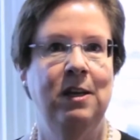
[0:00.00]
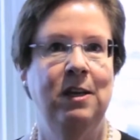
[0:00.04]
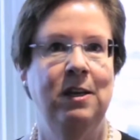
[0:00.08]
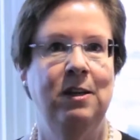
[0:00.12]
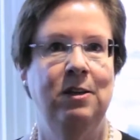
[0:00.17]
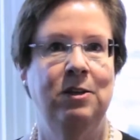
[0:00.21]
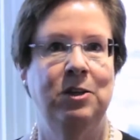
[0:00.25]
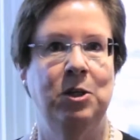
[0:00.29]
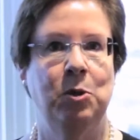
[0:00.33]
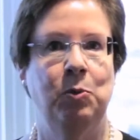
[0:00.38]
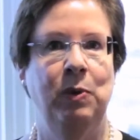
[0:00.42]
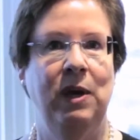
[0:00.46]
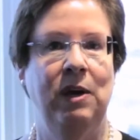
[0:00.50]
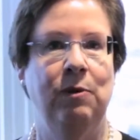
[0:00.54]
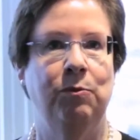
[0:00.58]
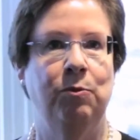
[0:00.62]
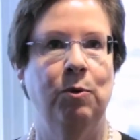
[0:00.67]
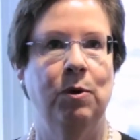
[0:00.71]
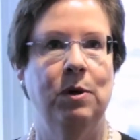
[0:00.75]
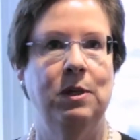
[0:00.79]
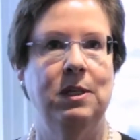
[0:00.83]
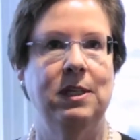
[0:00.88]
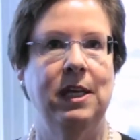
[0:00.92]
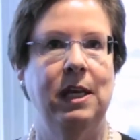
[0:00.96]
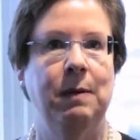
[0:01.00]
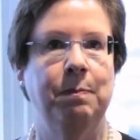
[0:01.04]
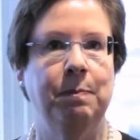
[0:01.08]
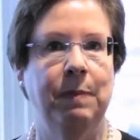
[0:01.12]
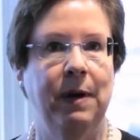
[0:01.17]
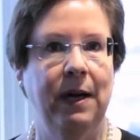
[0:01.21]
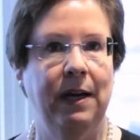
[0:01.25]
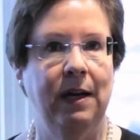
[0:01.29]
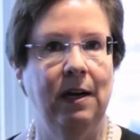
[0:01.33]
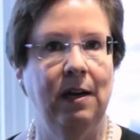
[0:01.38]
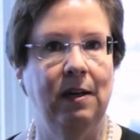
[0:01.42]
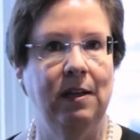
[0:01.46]
So we have words like
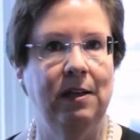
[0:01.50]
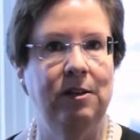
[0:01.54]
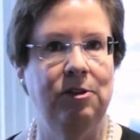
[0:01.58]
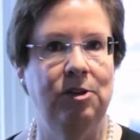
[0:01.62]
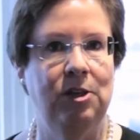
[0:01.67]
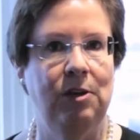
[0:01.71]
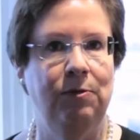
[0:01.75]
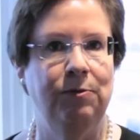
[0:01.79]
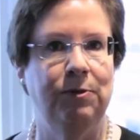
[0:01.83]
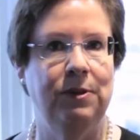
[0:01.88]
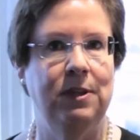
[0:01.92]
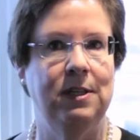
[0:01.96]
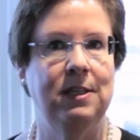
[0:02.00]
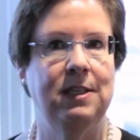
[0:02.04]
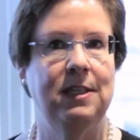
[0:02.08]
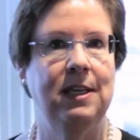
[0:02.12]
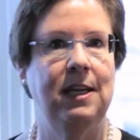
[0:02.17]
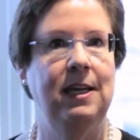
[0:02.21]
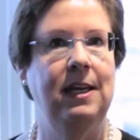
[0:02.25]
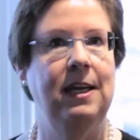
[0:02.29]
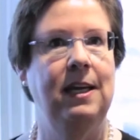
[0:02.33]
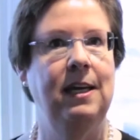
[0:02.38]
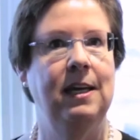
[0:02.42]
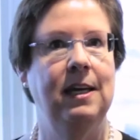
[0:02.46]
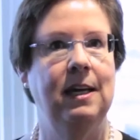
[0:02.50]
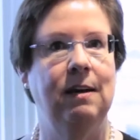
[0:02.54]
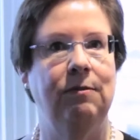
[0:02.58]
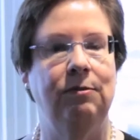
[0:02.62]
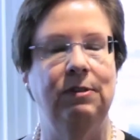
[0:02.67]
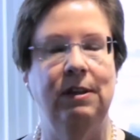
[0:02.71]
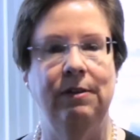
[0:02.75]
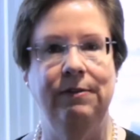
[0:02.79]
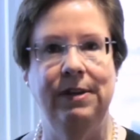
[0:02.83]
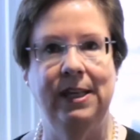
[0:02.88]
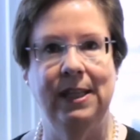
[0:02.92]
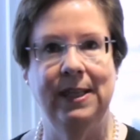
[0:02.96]
biology for the study of
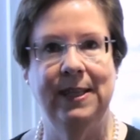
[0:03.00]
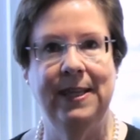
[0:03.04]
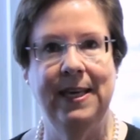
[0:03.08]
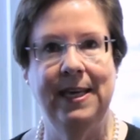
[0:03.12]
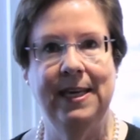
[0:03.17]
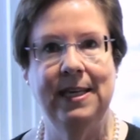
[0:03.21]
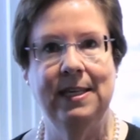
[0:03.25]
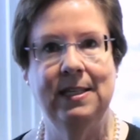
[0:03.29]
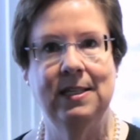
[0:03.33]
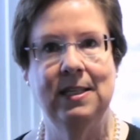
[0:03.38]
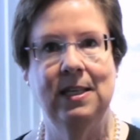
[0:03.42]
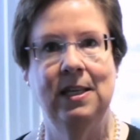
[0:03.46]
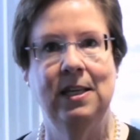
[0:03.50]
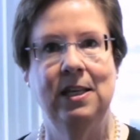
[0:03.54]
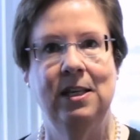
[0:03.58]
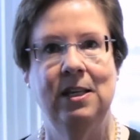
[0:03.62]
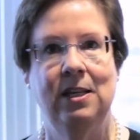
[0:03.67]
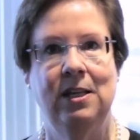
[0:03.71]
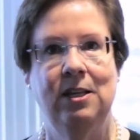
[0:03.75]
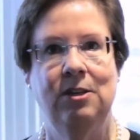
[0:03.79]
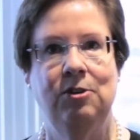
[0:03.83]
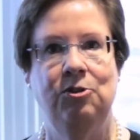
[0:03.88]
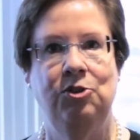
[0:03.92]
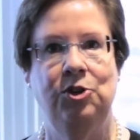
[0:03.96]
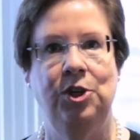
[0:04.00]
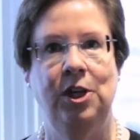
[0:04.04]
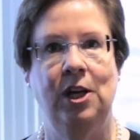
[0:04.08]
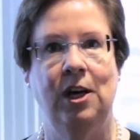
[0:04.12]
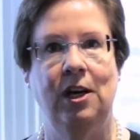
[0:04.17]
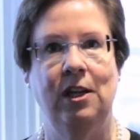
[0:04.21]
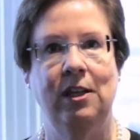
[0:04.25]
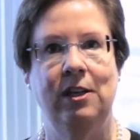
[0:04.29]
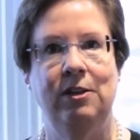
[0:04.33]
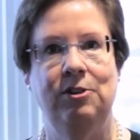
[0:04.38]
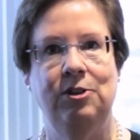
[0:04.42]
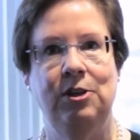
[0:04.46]
living things,
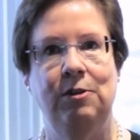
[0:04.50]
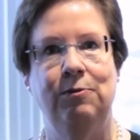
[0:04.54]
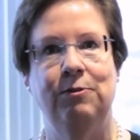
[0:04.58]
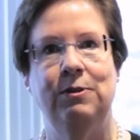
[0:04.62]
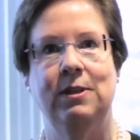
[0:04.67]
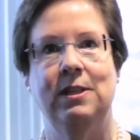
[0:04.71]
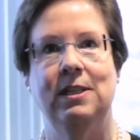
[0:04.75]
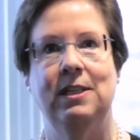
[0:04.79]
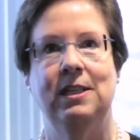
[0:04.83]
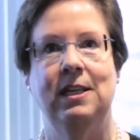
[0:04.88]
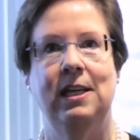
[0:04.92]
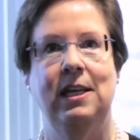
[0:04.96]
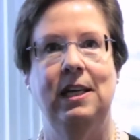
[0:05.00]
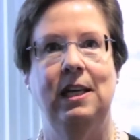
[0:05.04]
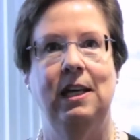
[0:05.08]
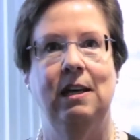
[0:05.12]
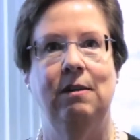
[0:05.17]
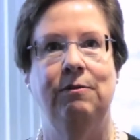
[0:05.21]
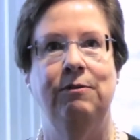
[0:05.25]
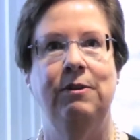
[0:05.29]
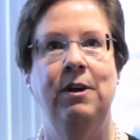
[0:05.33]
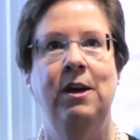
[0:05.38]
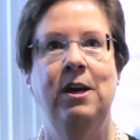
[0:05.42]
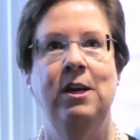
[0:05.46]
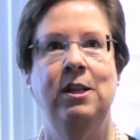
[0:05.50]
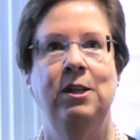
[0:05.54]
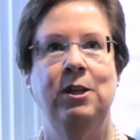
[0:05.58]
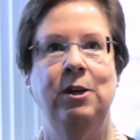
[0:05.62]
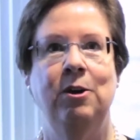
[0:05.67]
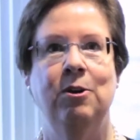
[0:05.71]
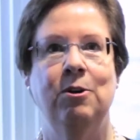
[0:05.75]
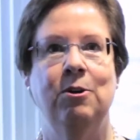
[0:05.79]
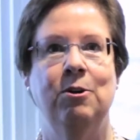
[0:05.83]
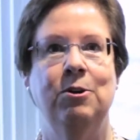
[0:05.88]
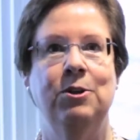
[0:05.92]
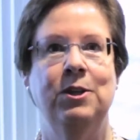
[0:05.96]
geology for the study of
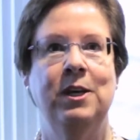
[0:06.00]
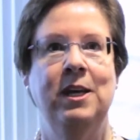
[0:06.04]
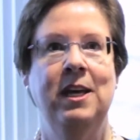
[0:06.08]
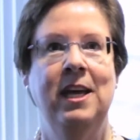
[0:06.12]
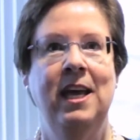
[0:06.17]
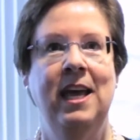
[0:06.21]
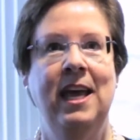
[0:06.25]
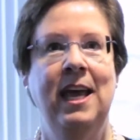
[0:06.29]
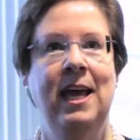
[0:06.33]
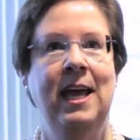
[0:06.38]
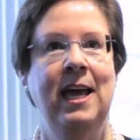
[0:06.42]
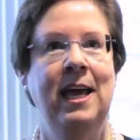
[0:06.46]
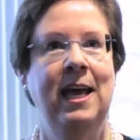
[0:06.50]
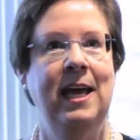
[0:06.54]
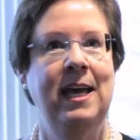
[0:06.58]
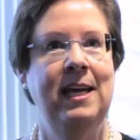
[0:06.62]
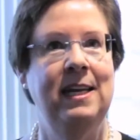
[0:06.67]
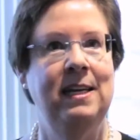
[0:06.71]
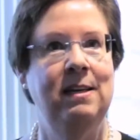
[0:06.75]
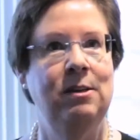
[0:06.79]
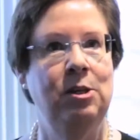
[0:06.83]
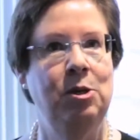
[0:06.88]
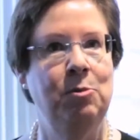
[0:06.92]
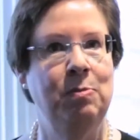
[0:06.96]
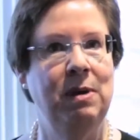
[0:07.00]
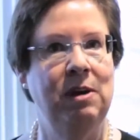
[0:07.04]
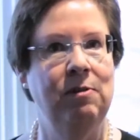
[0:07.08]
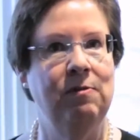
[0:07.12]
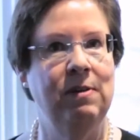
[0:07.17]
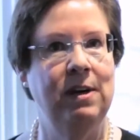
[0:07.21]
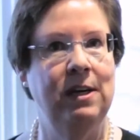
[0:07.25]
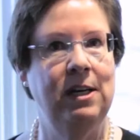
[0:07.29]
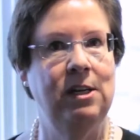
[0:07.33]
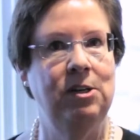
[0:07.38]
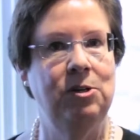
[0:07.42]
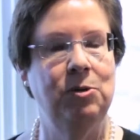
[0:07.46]
the earth, and you may
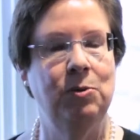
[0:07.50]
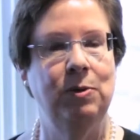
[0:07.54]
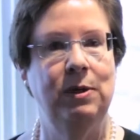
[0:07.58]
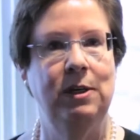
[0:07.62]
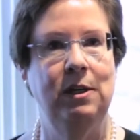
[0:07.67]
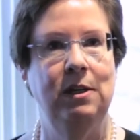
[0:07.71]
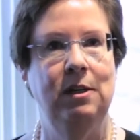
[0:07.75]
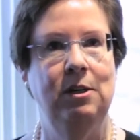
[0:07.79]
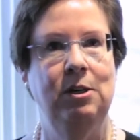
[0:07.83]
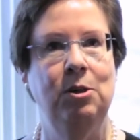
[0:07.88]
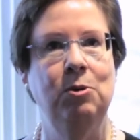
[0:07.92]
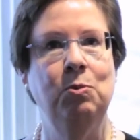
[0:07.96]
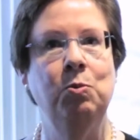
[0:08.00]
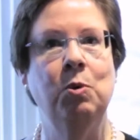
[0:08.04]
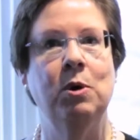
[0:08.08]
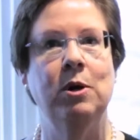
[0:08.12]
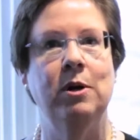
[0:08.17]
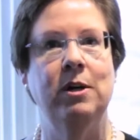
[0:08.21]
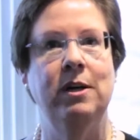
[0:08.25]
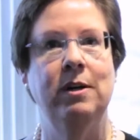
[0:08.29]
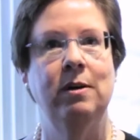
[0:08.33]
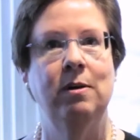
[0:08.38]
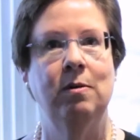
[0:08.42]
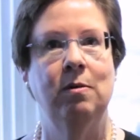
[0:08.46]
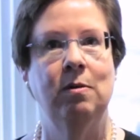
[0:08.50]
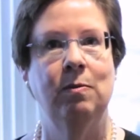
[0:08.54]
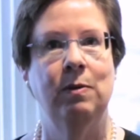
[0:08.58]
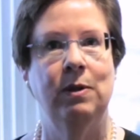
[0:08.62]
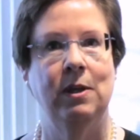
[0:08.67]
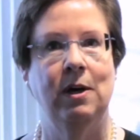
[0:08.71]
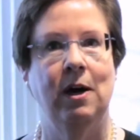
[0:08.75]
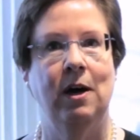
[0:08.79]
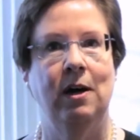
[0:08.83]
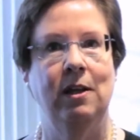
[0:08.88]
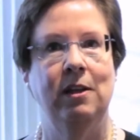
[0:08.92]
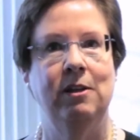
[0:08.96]
run into a new word
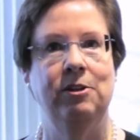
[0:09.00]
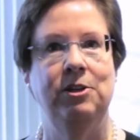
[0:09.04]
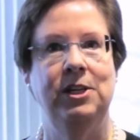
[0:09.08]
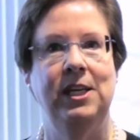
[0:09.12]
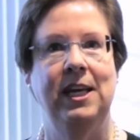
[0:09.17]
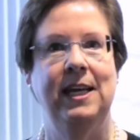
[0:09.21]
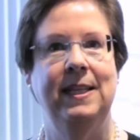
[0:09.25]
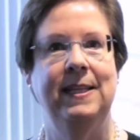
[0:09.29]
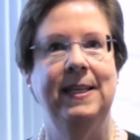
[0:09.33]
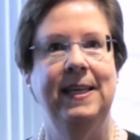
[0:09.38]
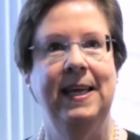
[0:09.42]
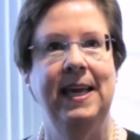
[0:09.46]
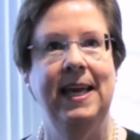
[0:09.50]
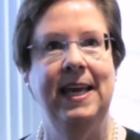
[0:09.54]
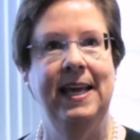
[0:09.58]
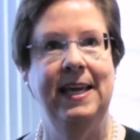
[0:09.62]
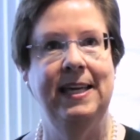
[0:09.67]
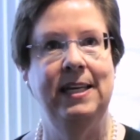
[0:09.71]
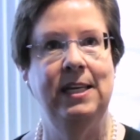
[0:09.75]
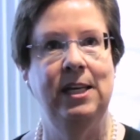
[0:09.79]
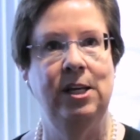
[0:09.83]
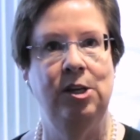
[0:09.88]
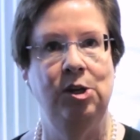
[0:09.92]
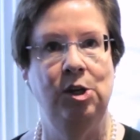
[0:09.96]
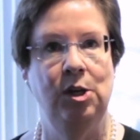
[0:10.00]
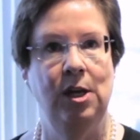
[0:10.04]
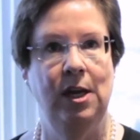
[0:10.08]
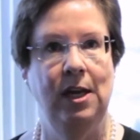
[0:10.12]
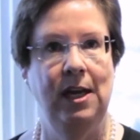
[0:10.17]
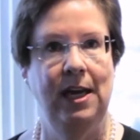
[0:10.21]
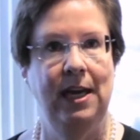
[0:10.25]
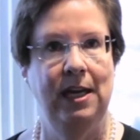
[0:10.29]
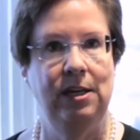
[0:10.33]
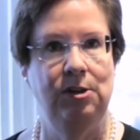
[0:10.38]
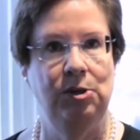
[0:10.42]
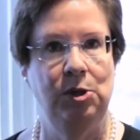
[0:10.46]
with ology at the end, and,
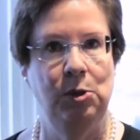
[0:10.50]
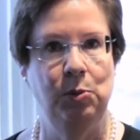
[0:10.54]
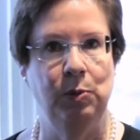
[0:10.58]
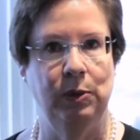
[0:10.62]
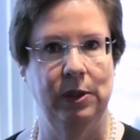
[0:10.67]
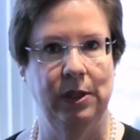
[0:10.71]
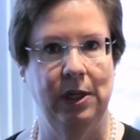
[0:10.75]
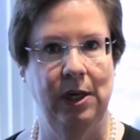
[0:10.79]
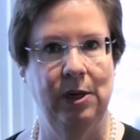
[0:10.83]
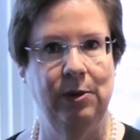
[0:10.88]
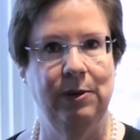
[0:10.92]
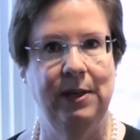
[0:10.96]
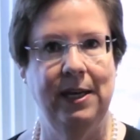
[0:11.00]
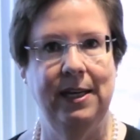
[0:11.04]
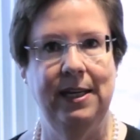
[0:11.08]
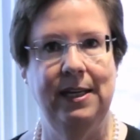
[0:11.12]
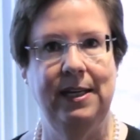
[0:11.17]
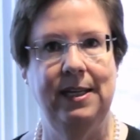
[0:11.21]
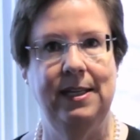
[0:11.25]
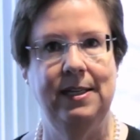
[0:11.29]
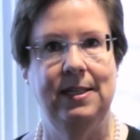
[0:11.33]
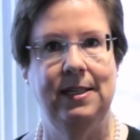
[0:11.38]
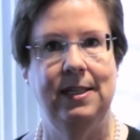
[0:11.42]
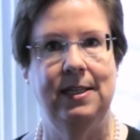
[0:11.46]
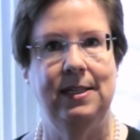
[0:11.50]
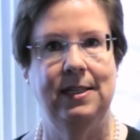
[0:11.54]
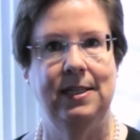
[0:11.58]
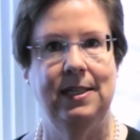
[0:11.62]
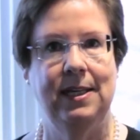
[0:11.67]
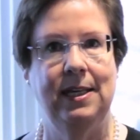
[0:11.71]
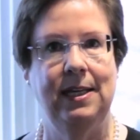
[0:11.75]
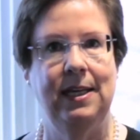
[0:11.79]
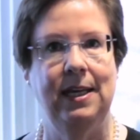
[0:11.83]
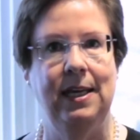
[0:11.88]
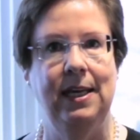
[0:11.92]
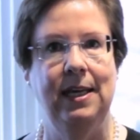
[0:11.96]
and you will know that it is the
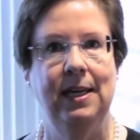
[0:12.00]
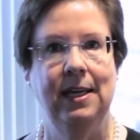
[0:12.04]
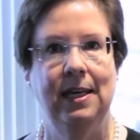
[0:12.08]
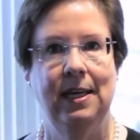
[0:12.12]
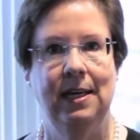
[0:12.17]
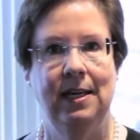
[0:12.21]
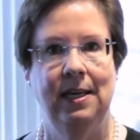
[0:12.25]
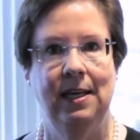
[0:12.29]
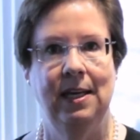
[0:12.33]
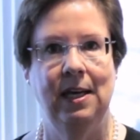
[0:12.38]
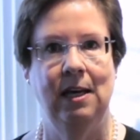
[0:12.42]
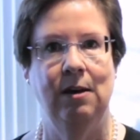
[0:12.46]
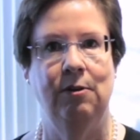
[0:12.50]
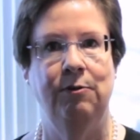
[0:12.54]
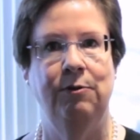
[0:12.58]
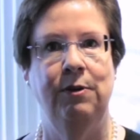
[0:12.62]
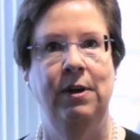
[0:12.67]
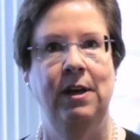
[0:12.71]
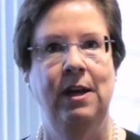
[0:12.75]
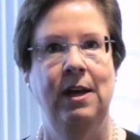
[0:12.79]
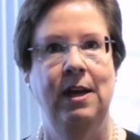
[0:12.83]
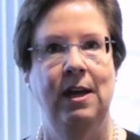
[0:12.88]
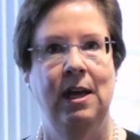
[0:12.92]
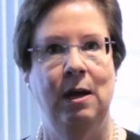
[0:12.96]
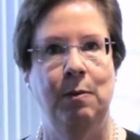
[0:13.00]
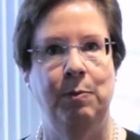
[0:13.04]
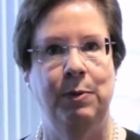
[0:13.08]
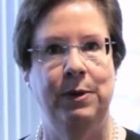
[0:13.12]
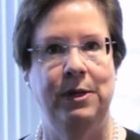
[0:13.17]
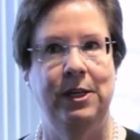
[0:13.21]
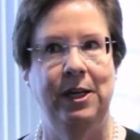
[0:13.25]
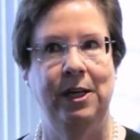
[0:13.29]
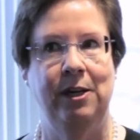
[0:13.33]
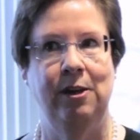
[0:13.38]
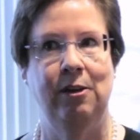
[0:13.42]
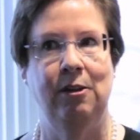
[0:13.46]
study of a
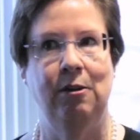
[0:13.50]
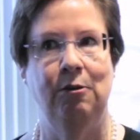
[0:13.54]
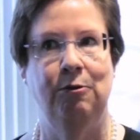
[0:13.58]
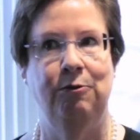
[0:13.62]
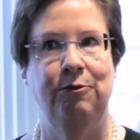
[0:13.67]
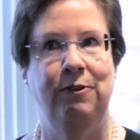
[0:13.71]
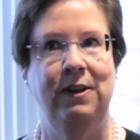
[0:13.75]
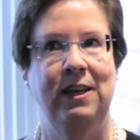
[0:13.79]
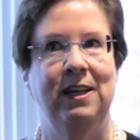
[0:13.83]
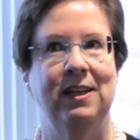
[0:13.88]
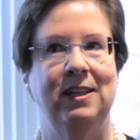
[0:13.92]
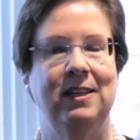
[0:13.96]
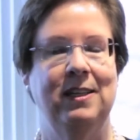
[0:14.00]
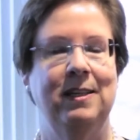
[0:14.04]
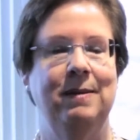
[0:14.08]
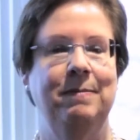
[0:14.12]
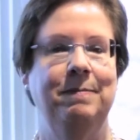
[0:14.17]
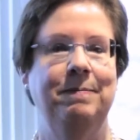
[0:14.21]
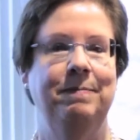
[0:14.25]
particular field.